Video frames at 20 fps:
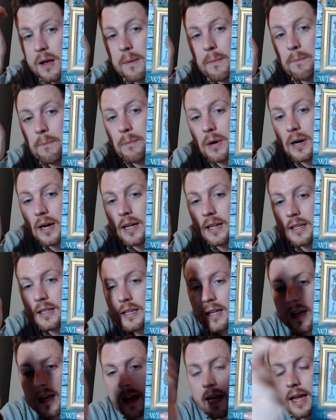But
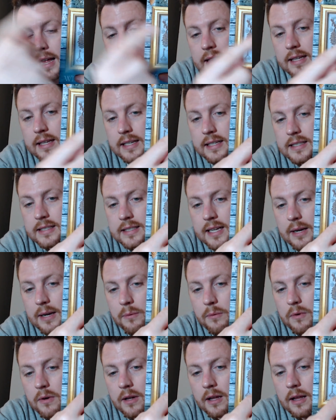at least I
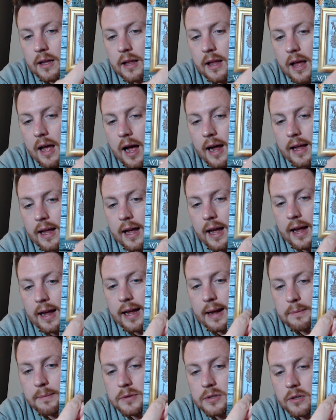will. I
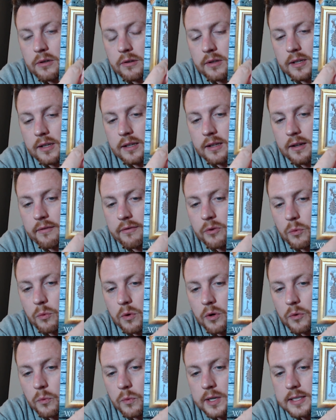absolutely love the
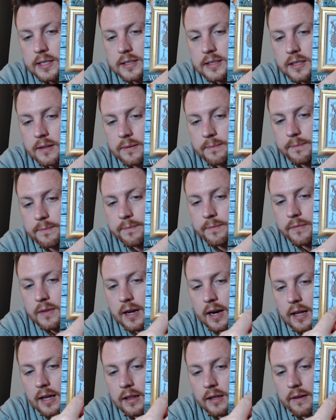word wisdom.
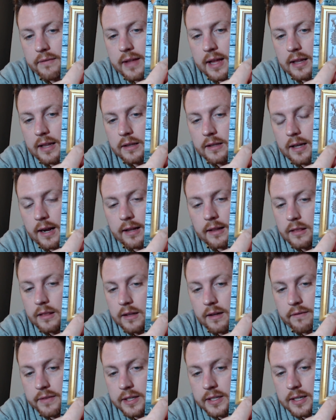I love that. I
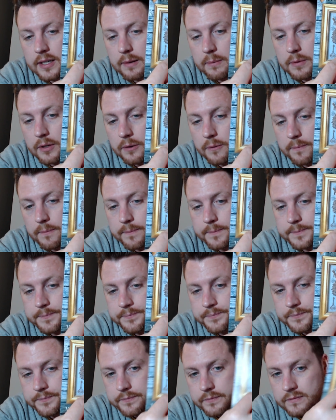love the W.
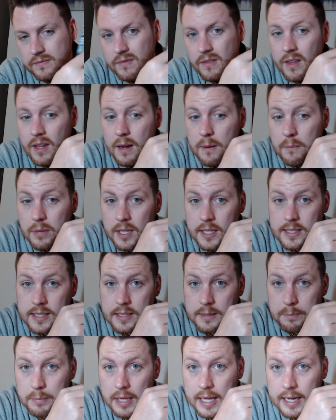Plus
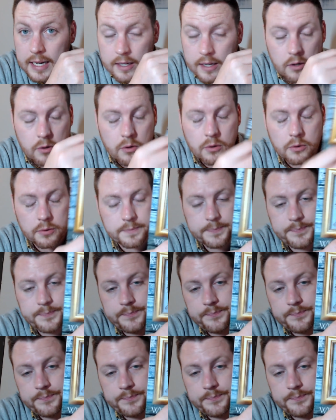it's black and gold.